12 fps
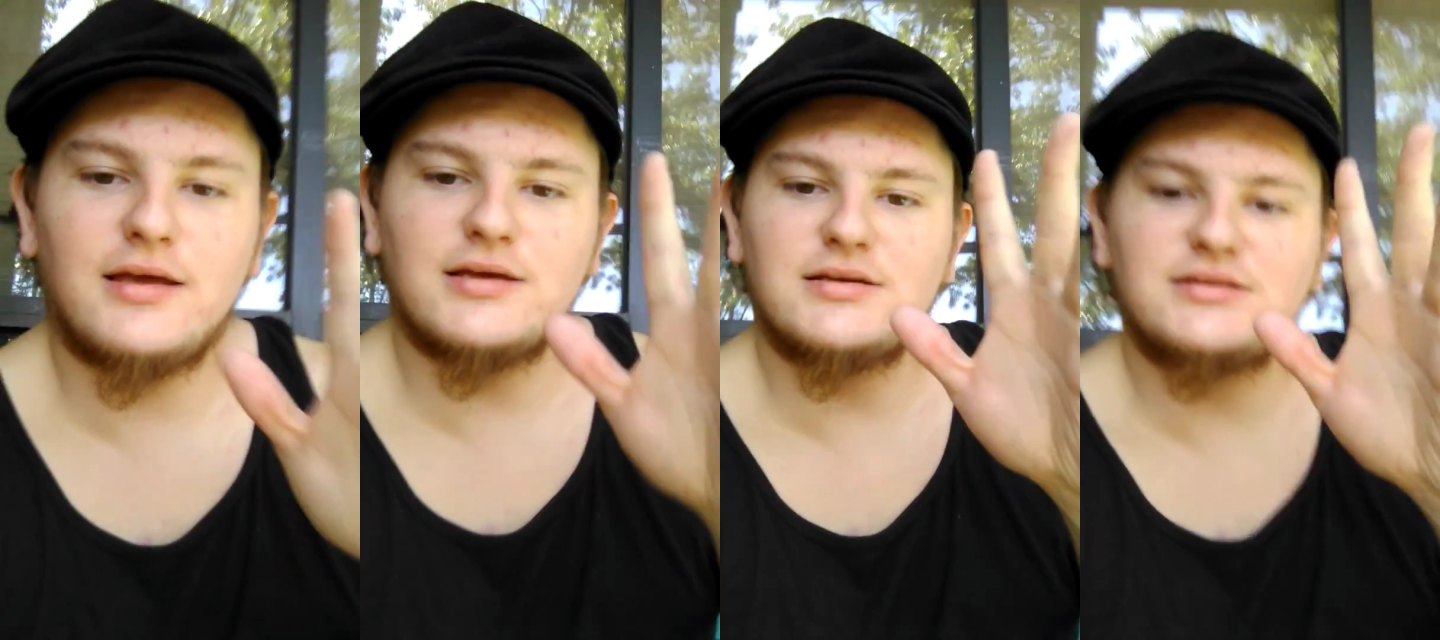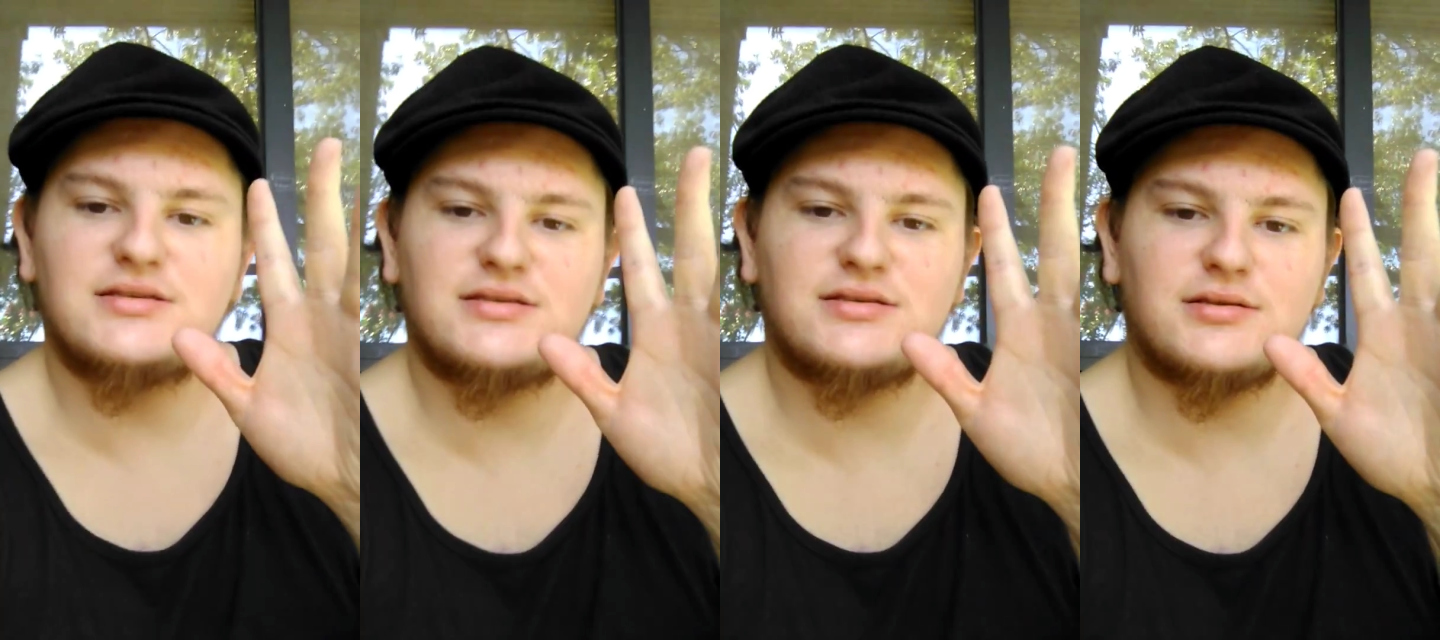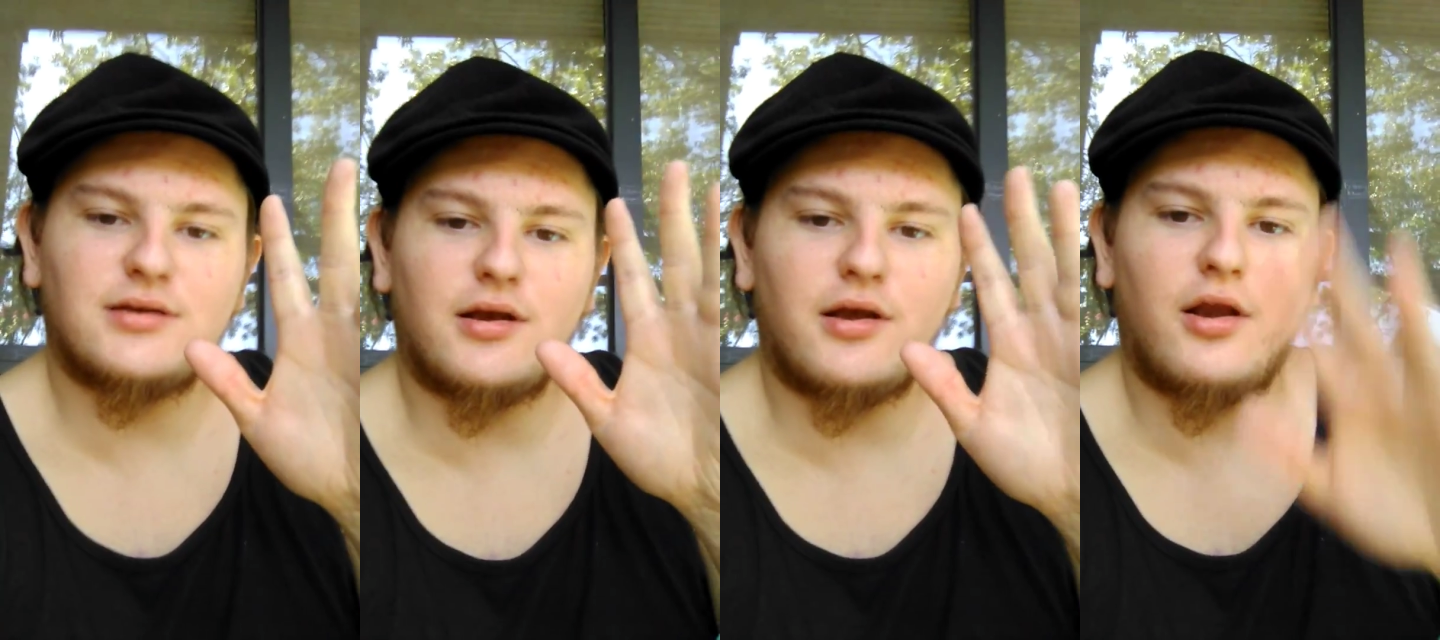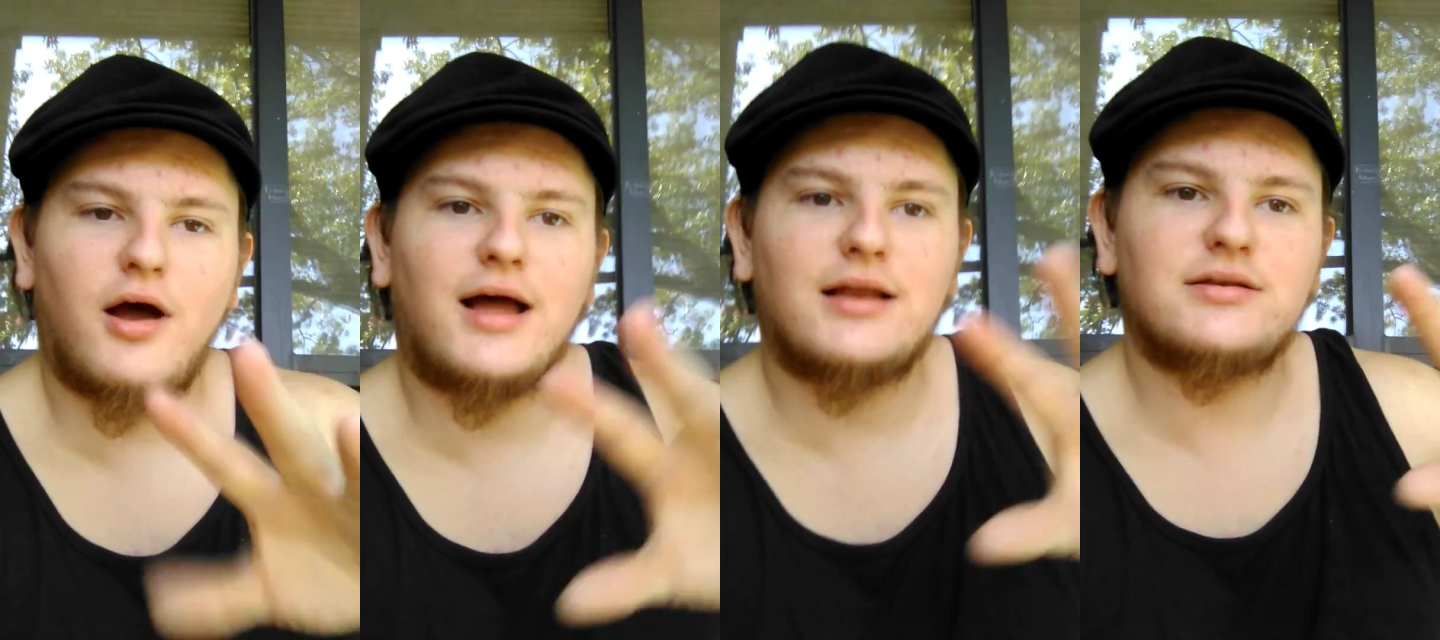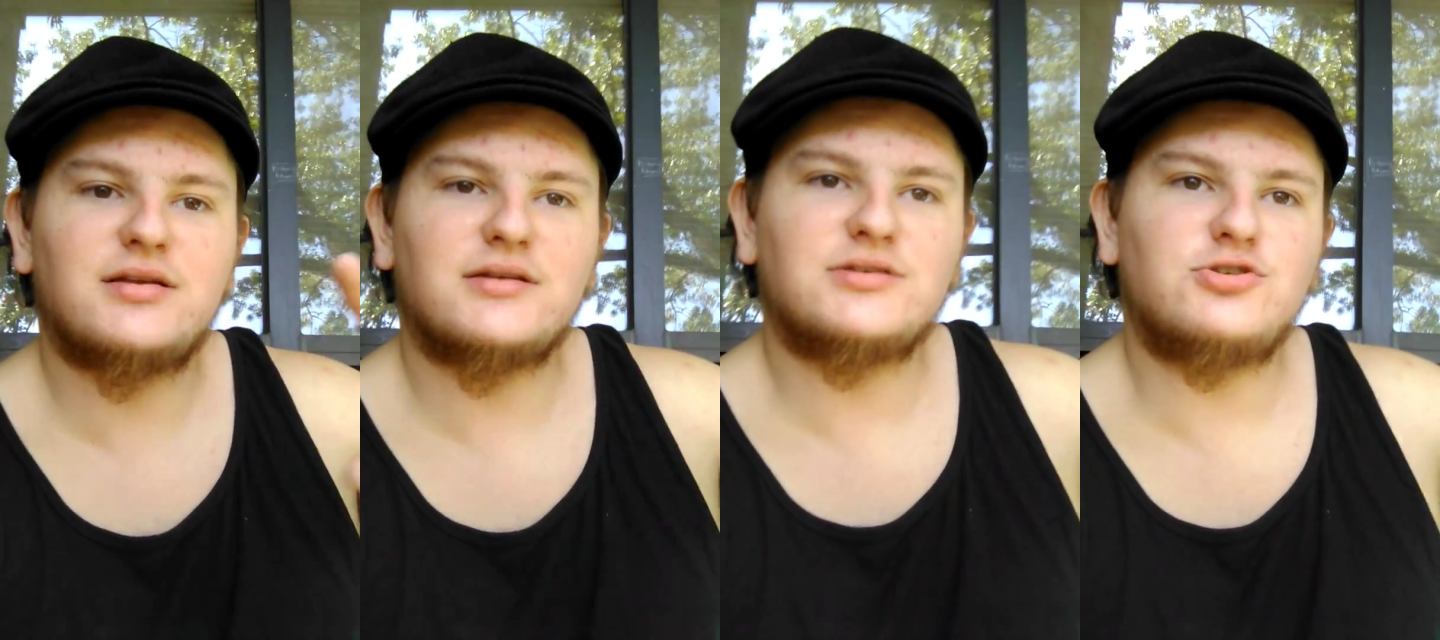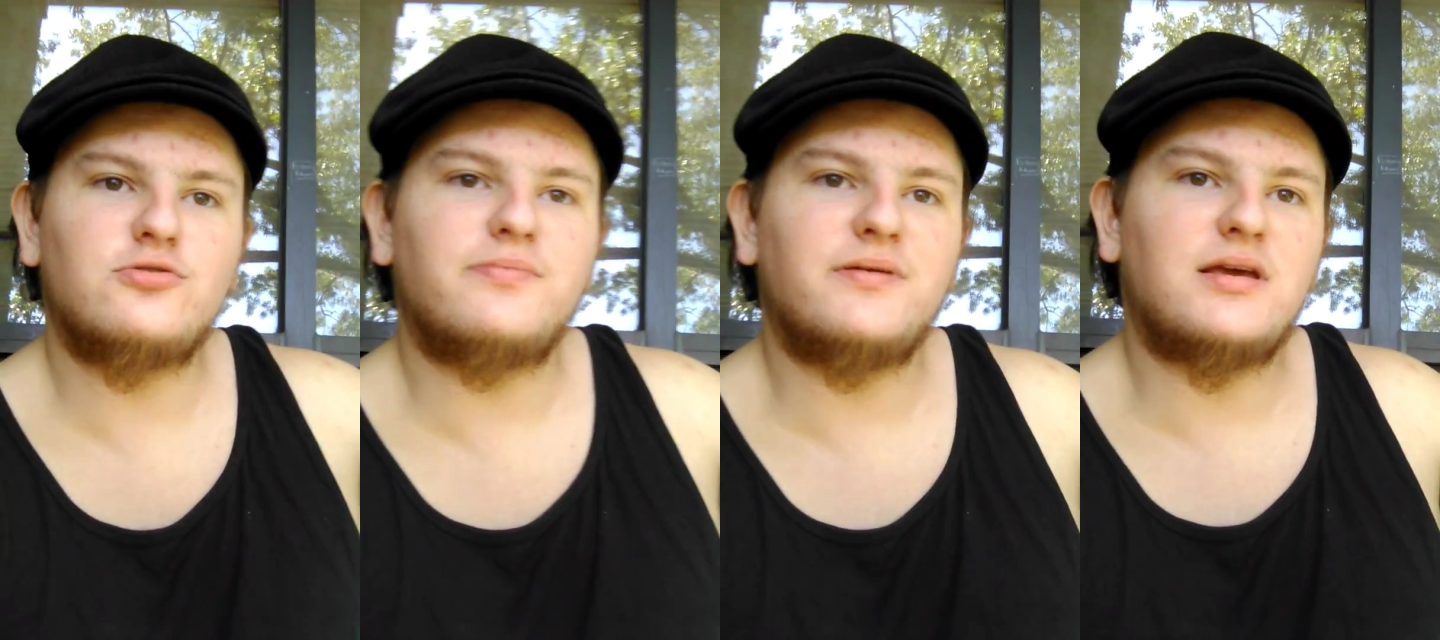is not
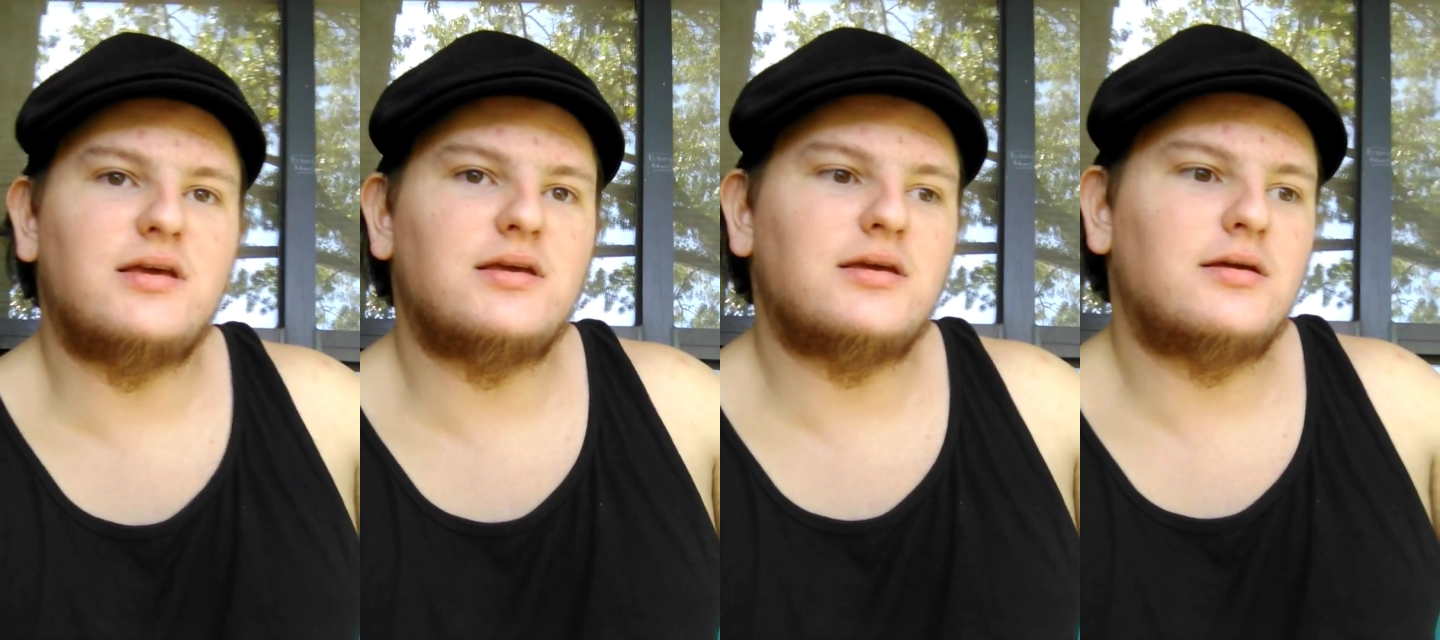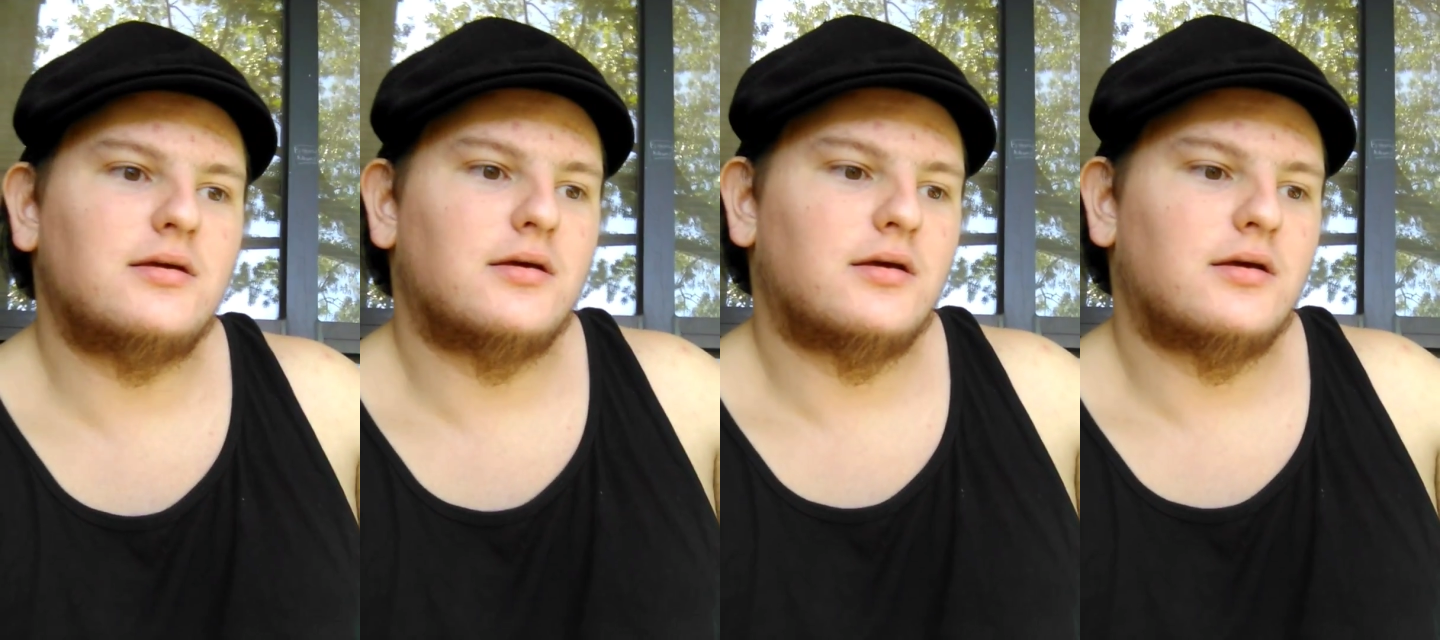to be.